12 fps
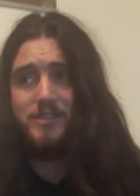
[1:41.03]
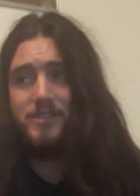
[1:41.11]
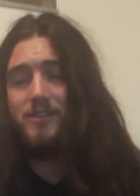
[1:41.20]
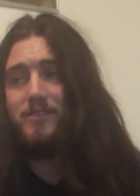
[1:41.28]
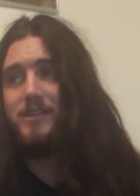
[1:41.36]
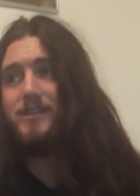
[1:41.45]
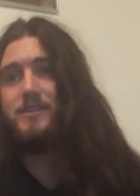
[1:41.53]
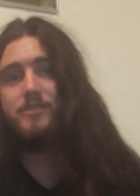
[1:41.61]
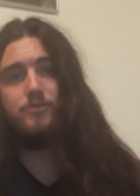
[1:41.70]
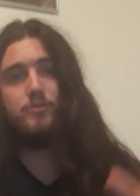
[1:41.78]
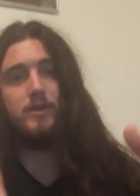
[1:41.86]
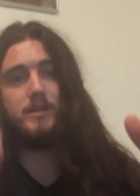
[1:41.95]
So you need
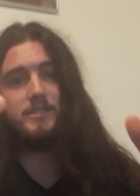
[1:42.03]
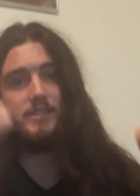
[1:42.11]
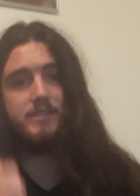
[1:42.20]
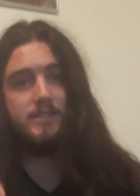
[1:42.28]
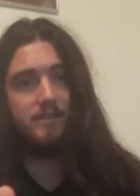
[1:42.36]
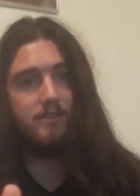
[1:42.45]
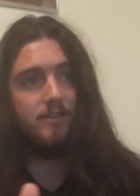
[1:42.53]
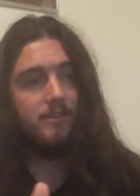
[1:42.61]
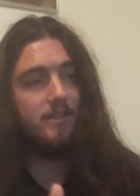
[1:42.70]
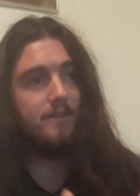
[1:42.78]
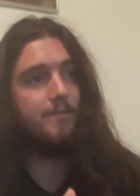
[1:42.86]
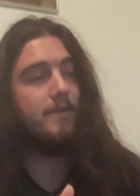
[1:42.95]
to, you
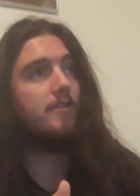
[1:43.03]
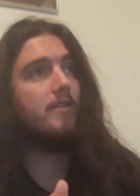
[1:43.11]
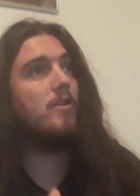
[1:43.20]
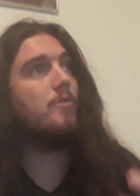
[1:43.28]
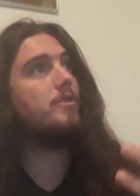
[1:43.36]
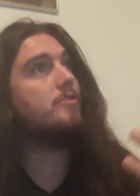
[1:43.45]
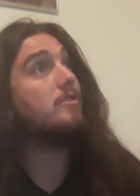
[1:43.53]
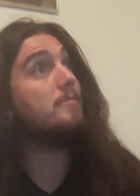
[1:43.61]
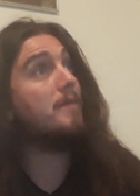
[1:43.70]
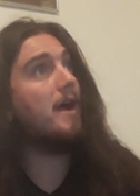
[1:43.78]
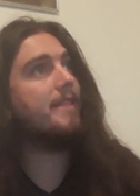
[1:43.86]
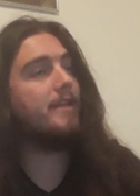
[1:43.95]
need to figure out what you can
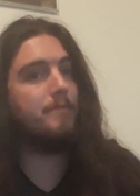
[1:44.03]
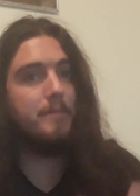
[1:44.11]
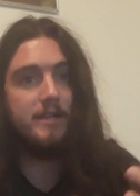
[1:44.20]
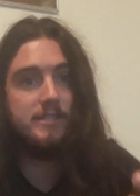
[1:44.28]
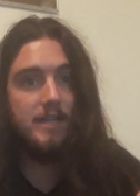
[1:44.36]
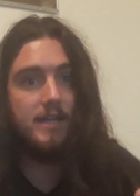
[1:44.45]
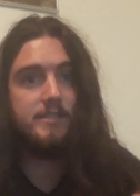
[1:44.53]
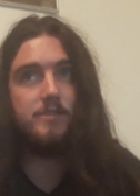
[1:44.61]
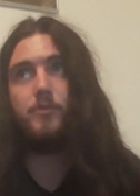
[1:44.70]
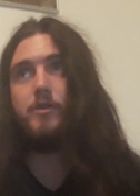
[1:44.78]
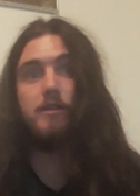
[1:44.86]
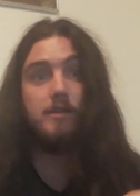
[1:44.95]
buy that'll make sense and
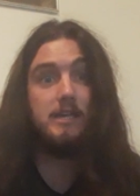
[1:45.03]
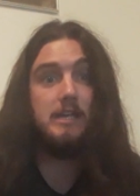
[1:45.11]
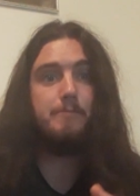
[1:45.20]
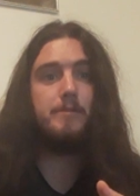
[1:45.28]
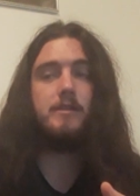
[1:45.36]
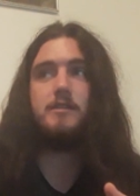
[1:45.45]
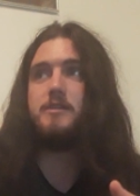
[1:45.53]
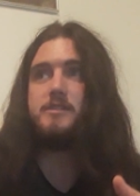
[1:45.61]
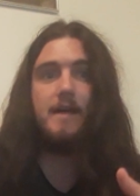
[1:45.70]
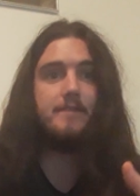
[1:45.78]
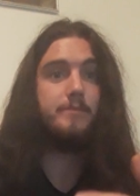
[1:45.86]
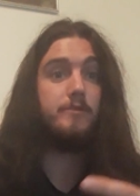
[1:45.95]
what'll keep and doesn't
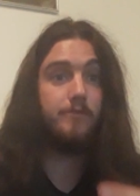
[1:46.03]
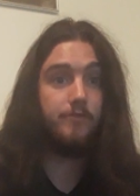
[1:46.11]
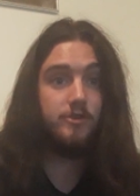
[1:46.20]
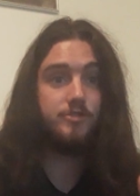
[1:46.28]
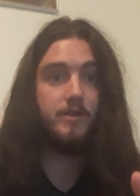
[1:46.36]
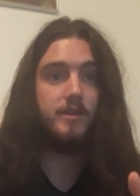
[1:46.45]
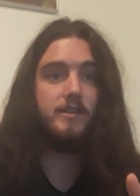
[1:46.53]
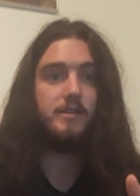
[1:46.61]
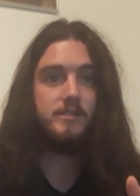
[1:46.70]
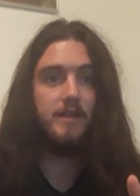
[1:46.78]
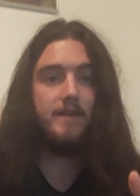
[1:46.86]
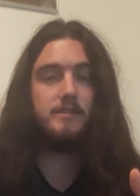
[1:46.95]
have to be refrigerated,
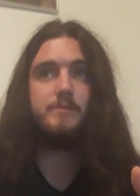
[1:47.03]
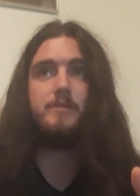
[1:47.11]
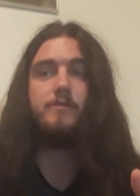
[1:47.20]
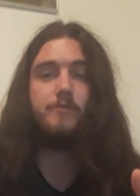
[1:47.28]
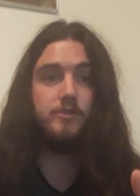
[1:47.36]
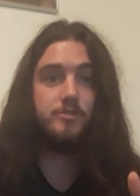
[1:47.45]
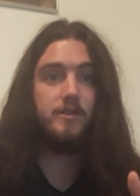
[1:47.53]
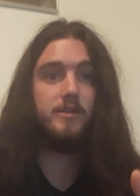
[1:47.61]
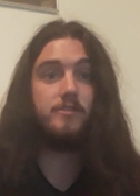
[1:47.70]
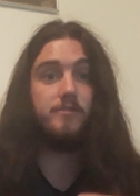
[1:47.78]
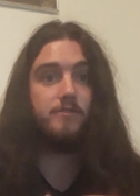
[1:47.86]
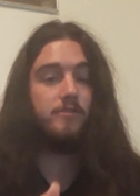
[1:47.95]
because it has to be
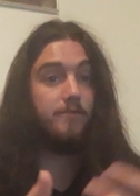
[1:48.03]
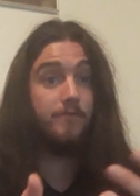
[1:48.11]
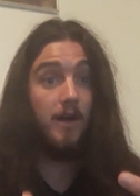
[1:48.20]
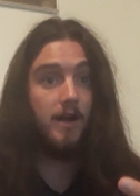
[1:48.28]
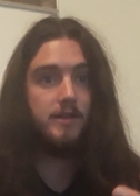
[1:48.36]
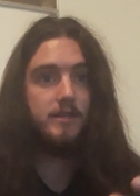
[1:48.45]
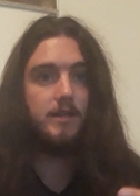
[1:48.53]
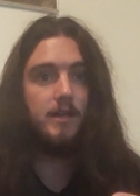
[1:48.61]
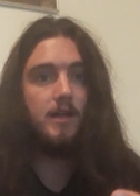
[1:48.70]
refrigerated, you're fucked.